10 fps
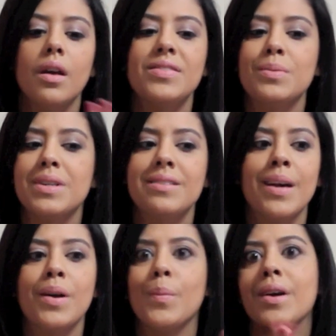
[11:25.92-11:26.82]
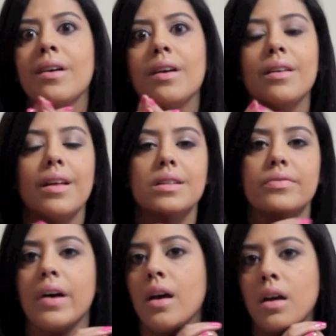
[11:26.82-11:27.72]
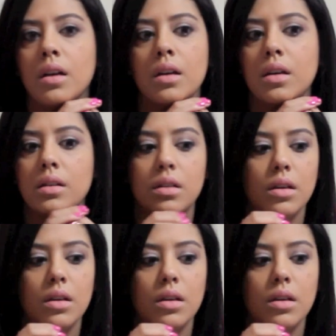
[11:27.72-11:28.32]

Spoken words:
if someone doesn't like what I'm wearing, that's fine.